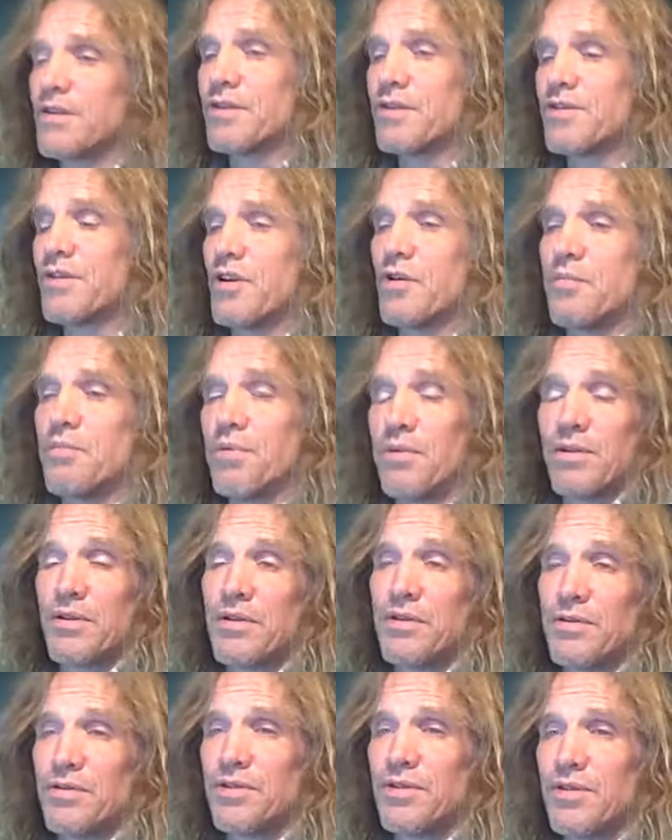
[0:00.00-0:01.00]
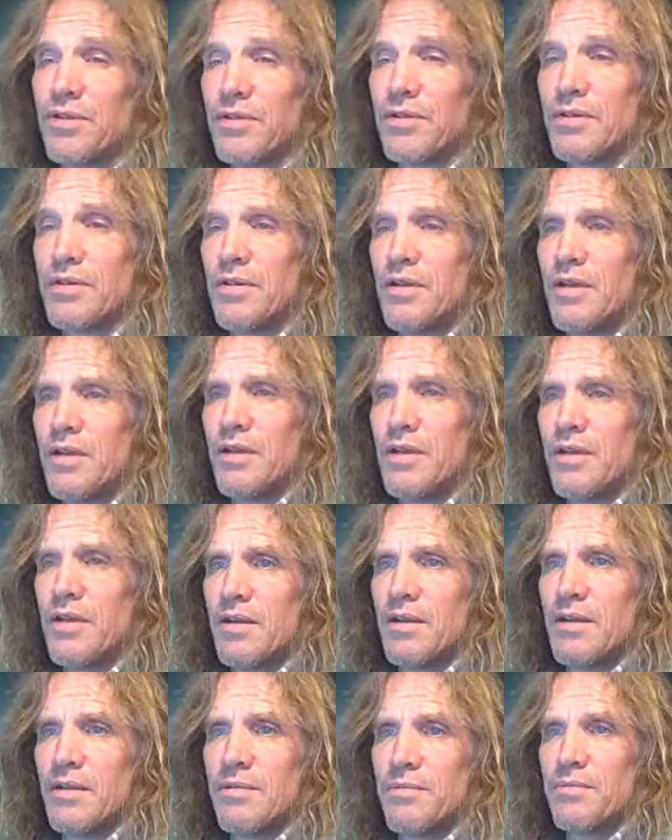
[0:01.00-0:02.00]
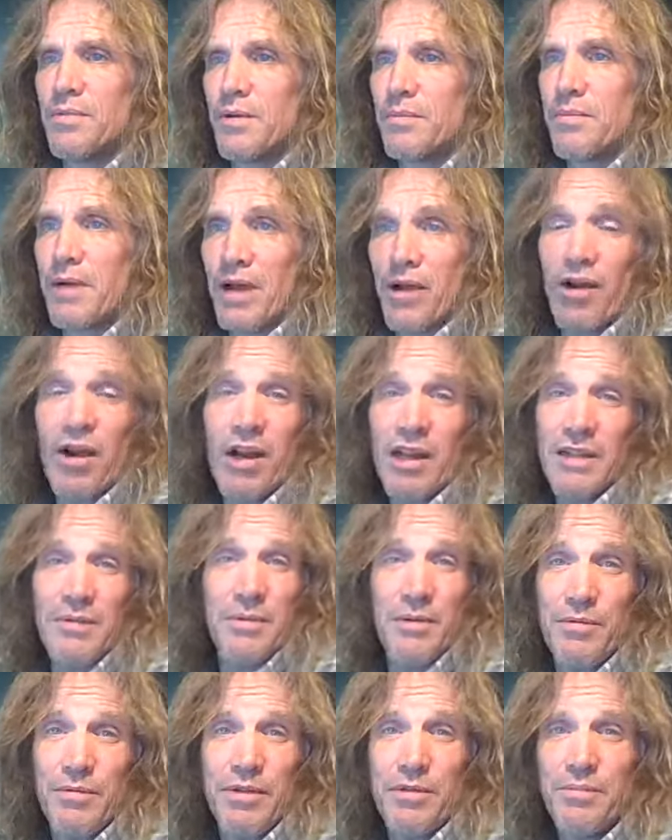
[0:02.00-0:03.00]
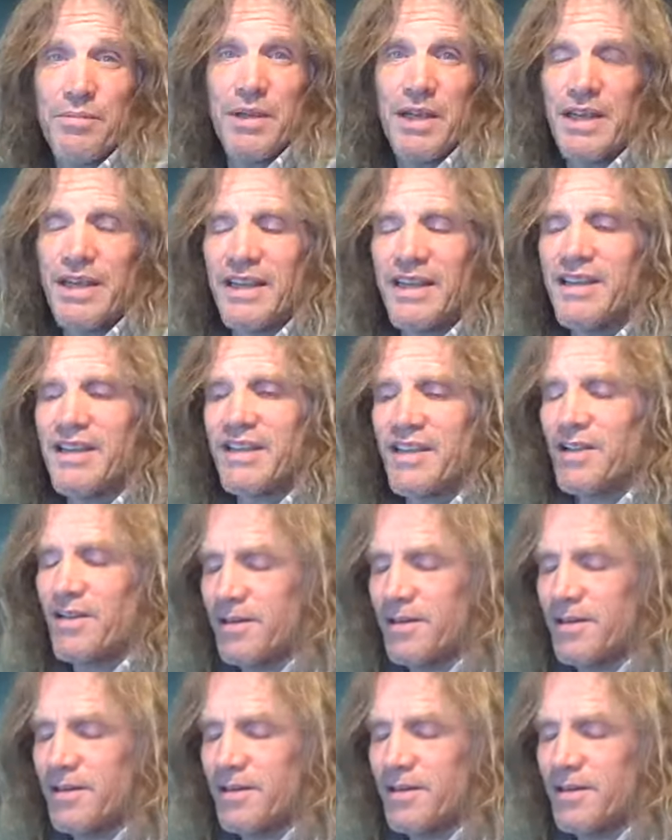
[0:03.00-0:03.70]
there's no pollution, but my argument would be